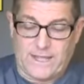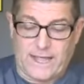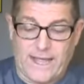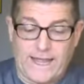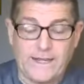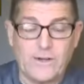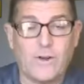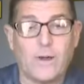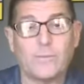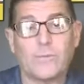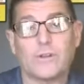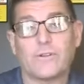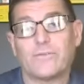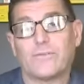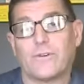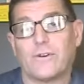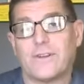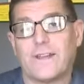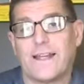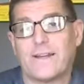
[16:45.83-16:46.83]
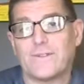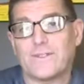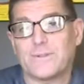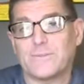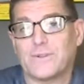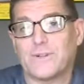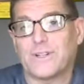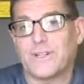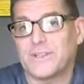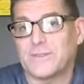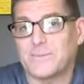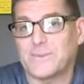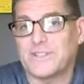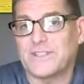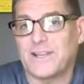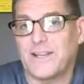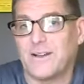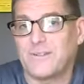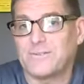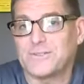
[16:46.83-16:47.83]
I know I'm looking forward to having some cookies
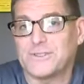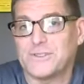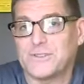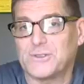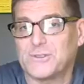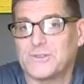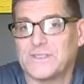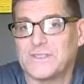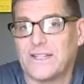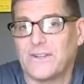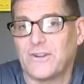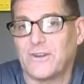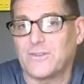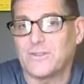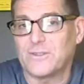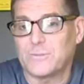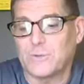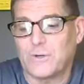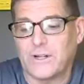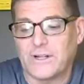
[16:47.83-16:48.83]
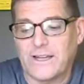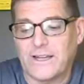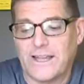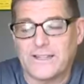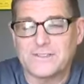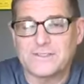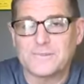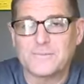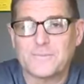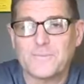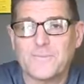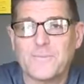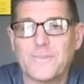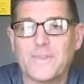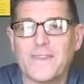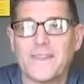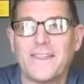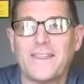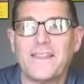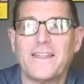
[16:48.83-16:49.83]
myself as soon as I get off this
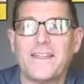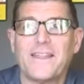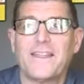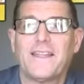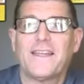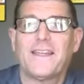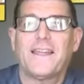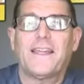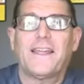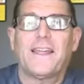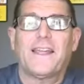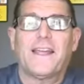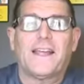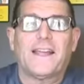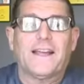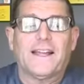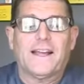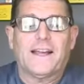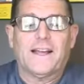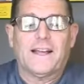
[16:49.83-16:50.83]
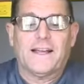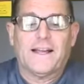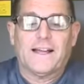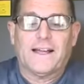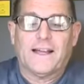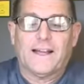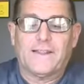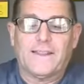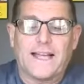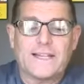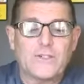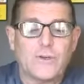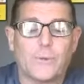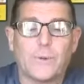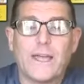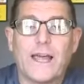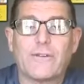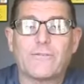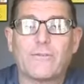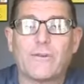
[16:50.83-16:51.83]
broadcast. That's all
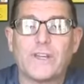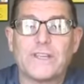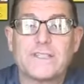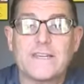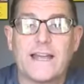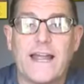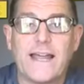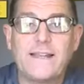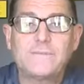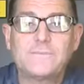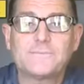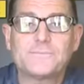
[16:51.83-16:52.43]
we got for you today.